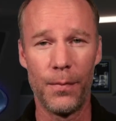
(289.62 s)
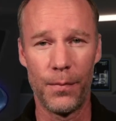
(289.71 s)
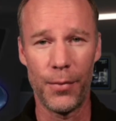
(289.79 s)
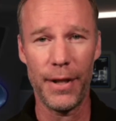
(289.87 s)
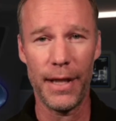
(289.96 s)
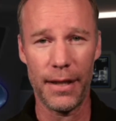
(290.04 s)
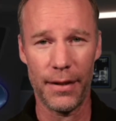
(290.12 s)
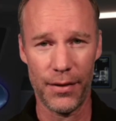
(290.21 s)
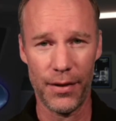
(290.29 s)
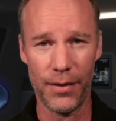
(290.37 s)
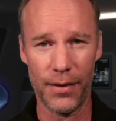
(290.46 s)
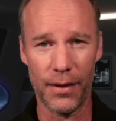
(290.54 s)
pretty
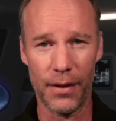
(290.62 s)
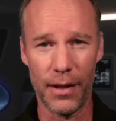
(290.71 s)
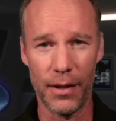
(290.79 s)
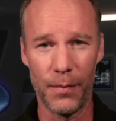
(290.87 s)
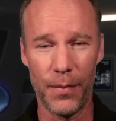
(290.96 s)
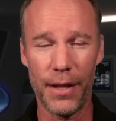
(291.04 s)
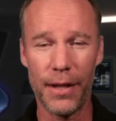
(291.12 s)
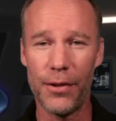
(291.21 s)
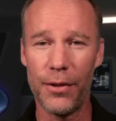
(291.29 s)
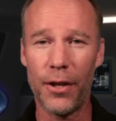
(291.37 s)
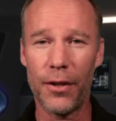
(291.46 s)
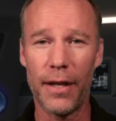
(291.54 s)
consistently, because
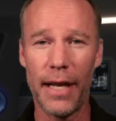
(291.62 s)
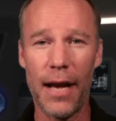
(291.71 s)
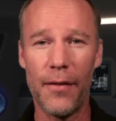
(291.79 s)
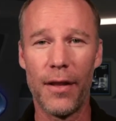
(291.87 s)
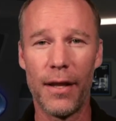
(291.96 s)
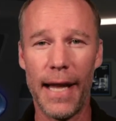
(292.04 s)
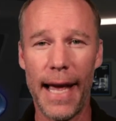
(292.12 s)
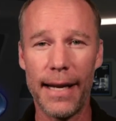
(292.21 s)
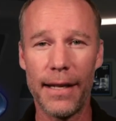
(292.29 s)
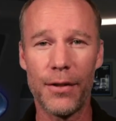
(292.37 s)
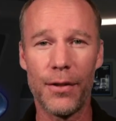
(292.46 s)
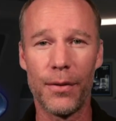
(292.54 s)
you're not going to have the
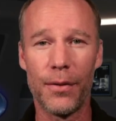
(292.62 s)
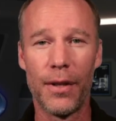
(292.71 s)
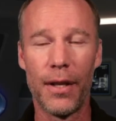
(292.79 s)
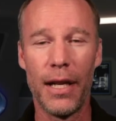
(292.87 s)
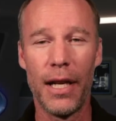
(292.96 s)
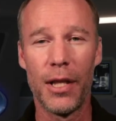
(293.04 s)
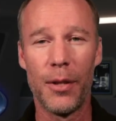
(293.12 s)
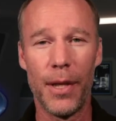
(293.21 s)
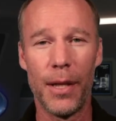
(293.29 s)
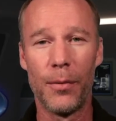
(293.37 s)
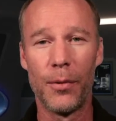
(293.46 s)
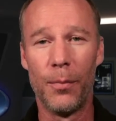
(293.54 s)
latitude to be
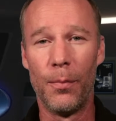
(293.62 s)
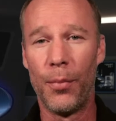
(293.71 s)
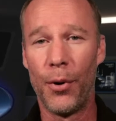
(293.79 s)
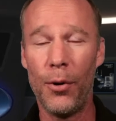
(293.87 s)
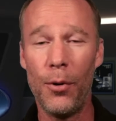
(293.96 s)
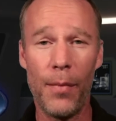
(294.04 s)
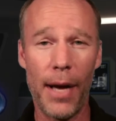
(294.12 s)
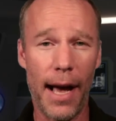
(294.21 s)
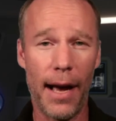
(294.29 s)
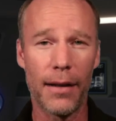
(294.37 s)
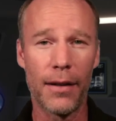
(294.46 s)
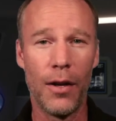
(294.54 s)
able to pull
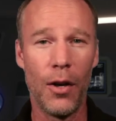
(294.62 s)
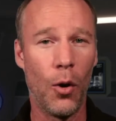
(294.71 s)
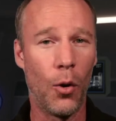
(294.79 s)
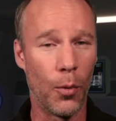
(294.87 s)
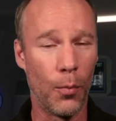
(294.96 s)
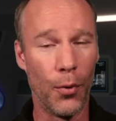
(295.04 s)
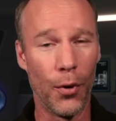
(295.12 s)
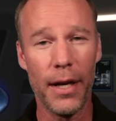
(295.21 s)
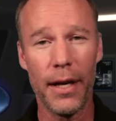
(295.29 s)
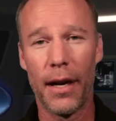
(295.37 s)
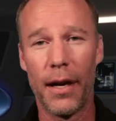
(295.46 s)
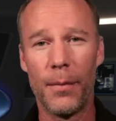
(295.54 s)
back or
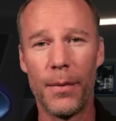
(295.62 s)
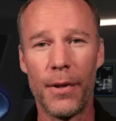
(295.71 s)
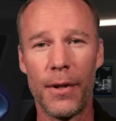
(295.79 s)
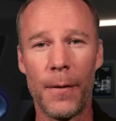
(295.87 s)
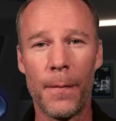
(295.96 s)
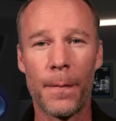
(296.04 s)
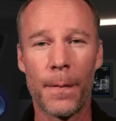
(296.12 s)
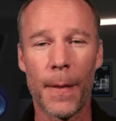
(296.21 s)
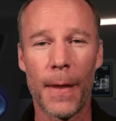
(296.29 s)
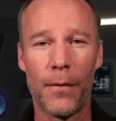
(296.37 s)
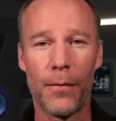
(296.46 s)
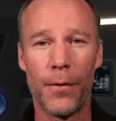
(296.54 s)
bring up
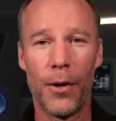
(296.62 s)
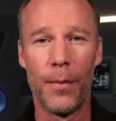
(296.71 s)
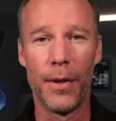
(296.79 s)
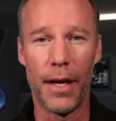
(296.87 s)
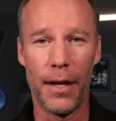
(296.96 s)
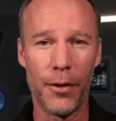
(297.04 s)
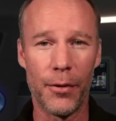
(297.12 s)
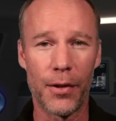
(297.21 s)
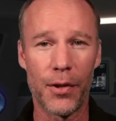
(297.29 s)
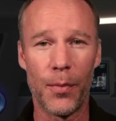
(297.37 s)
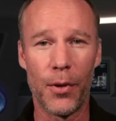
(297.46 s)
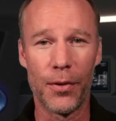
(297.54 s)
from an
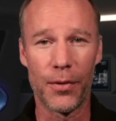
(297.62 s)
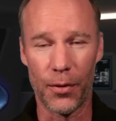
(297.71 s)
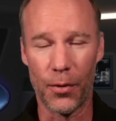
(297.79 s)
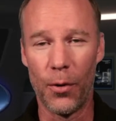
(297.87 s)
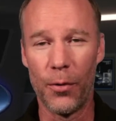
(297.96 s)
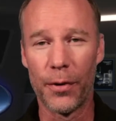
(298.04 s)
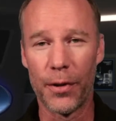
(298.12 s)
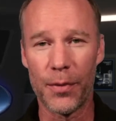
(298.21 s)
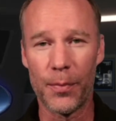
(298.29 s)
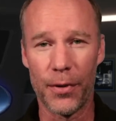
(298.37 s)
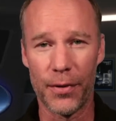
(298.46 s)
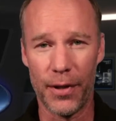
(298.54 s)
underexposed or
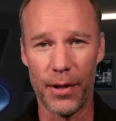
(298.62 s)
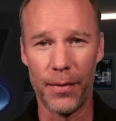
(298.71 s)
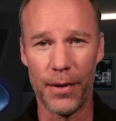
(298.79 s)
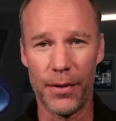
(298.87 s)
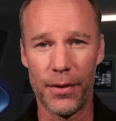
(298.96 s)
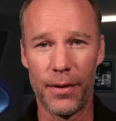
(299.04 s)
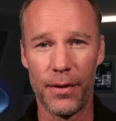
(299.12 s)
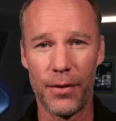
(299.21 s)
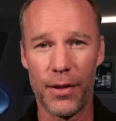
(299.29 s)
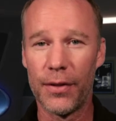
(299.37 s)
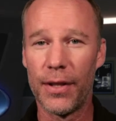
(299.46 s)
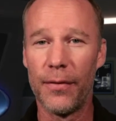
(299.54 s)
overexposed image,
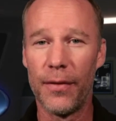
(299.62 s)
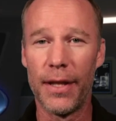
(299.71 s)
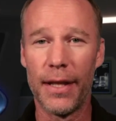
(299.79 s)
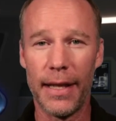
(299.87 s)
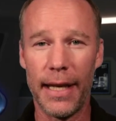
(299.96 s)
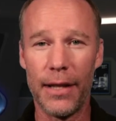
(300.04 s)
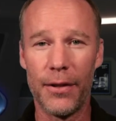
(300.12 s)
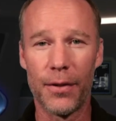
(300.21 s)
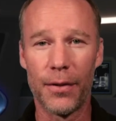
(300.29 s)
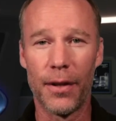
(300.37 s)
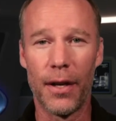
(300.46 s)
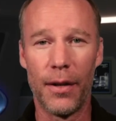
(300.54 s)
just given the
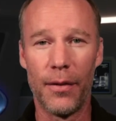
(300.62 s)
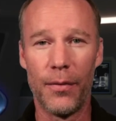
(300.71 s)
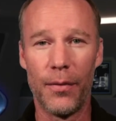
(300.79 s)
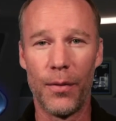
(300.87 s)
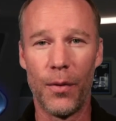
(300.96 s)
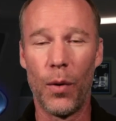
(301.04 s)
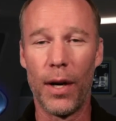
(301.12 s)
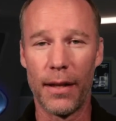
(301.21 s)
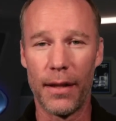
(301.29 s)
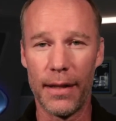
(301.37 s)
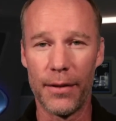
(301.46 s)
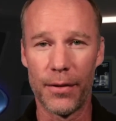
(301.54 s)
nature of the way
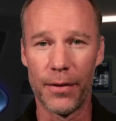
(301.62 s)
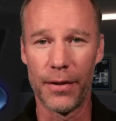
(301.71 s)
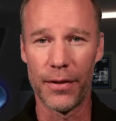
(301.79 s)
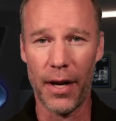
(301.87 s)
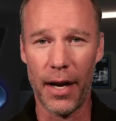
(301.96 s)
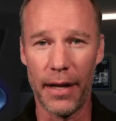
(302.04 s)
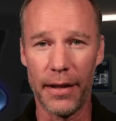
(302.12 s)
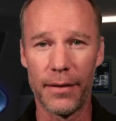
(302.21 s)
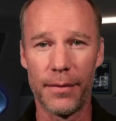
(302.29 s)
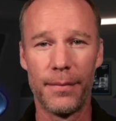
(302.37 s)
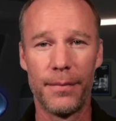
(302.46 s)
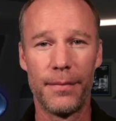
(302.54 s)
that these are designed.
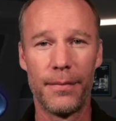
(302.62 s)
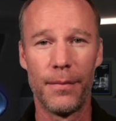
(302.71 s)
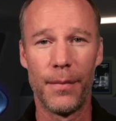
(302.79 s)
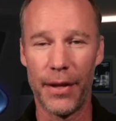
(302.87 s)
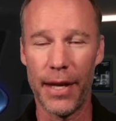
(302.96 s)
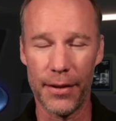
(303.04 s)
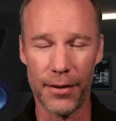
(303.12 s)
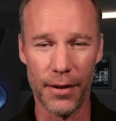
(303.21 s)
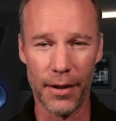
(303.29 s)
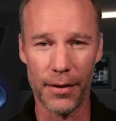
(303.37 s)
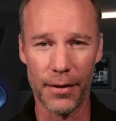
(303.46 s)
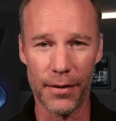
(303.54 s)
But that's
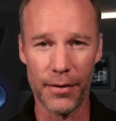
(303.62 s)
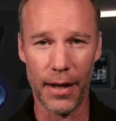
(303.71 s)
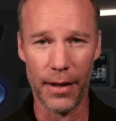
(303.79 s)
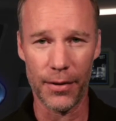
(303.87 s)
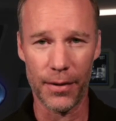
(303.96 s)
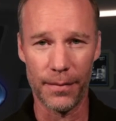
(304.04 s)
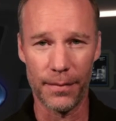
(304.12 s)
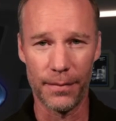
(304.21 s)
another discussion.